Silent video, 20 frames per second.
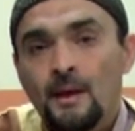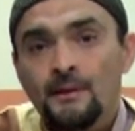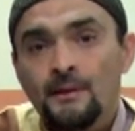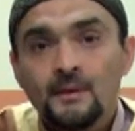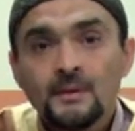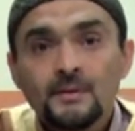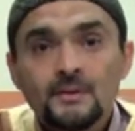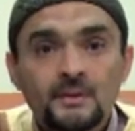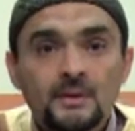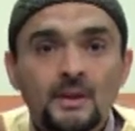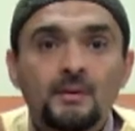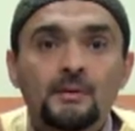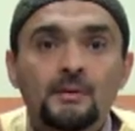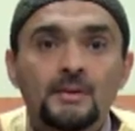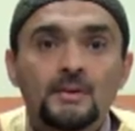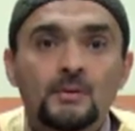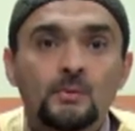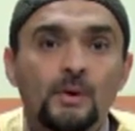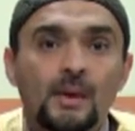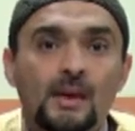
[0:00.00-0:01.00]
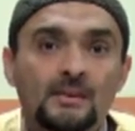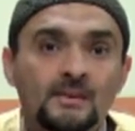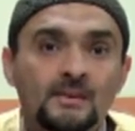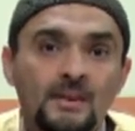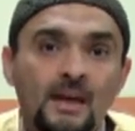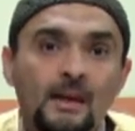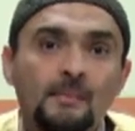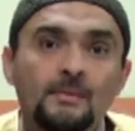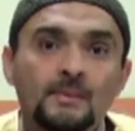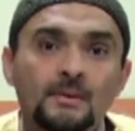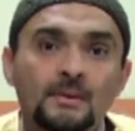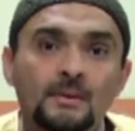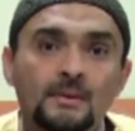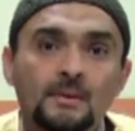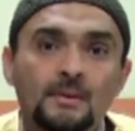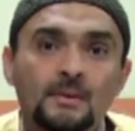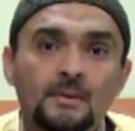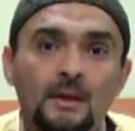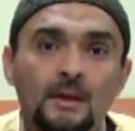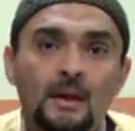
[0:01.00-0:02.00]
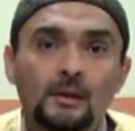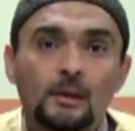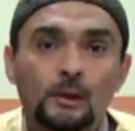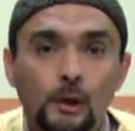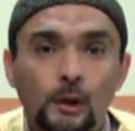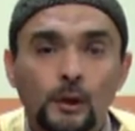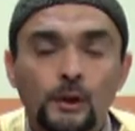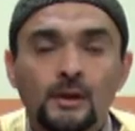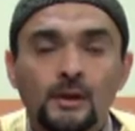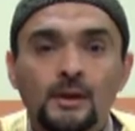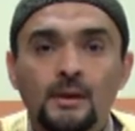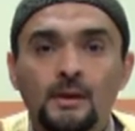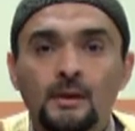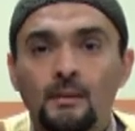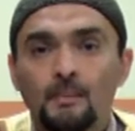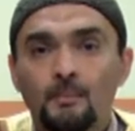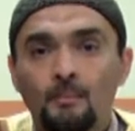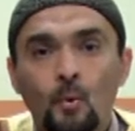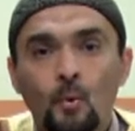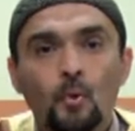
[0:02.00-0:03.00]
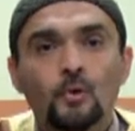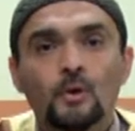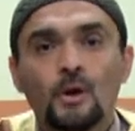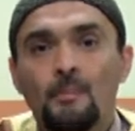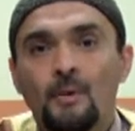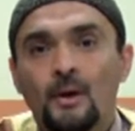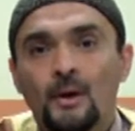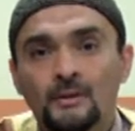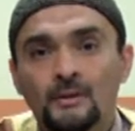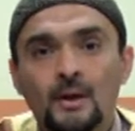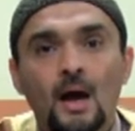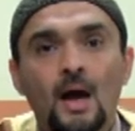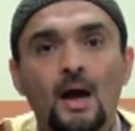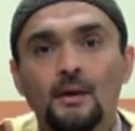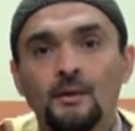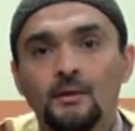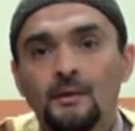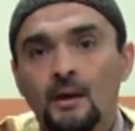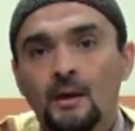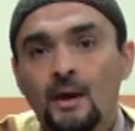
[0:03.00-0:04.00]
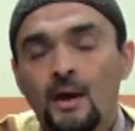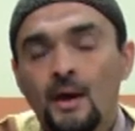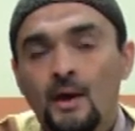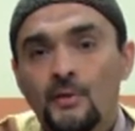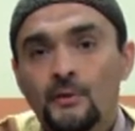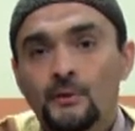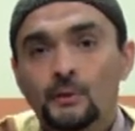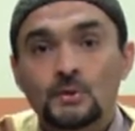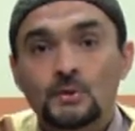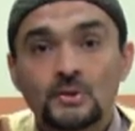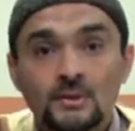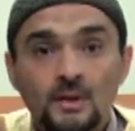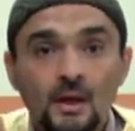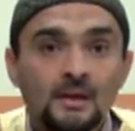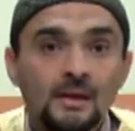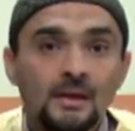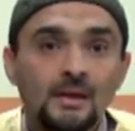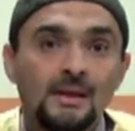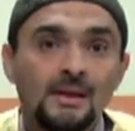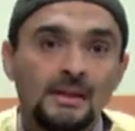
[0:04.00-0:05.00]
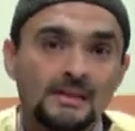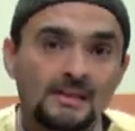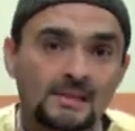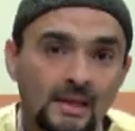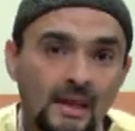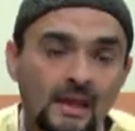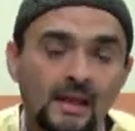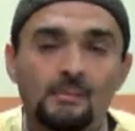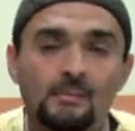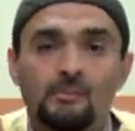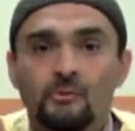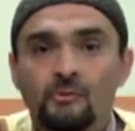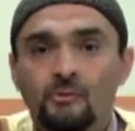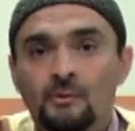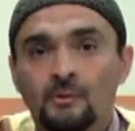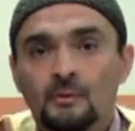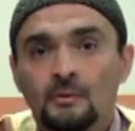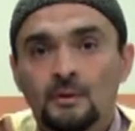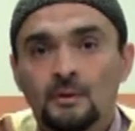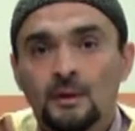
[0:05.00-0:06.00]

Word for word: In this series, we attempt at learning more about God through studying His names.